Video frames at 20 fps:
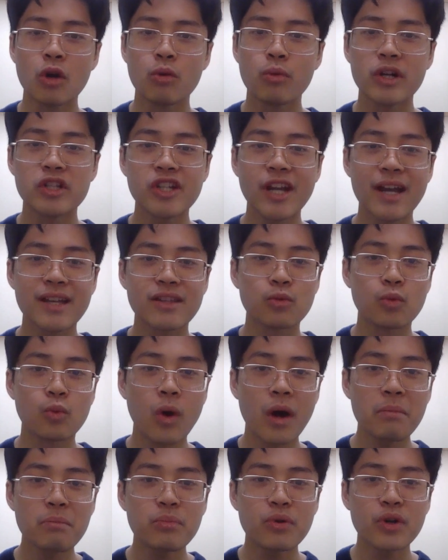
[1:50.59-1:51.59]
which has
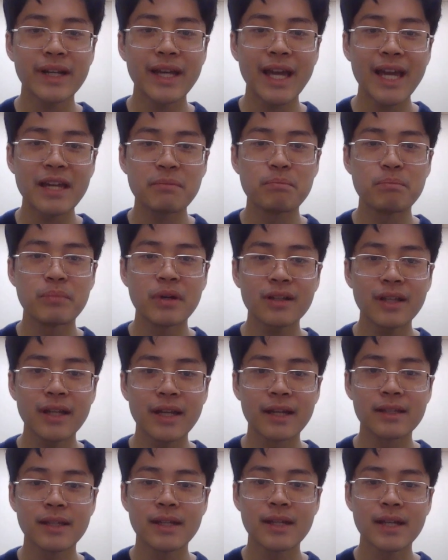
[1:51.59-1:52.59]
1.8
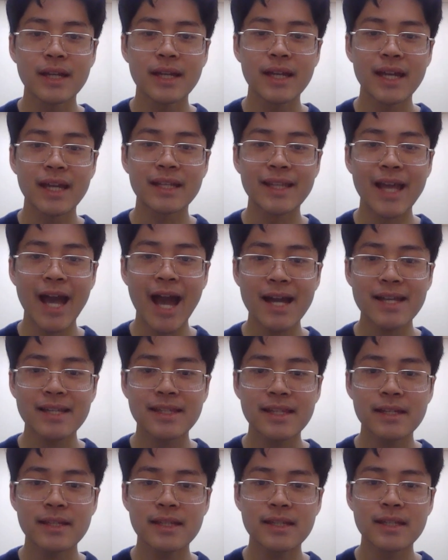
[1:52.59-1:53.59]
billion in
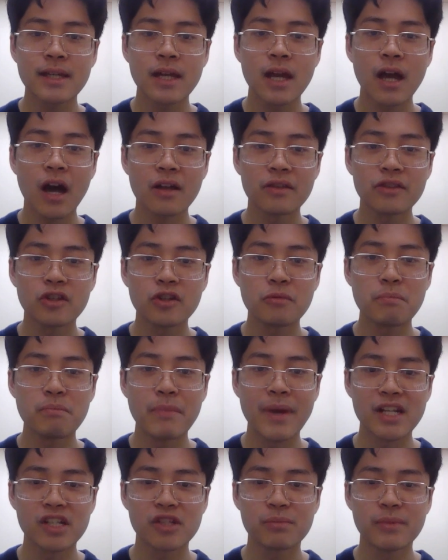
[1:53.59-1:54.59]
assets under
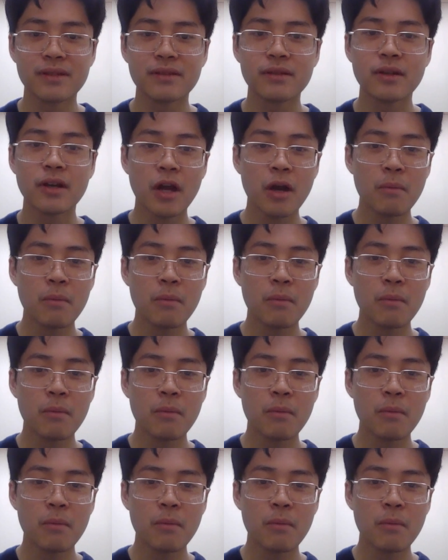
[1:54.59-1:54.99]
management.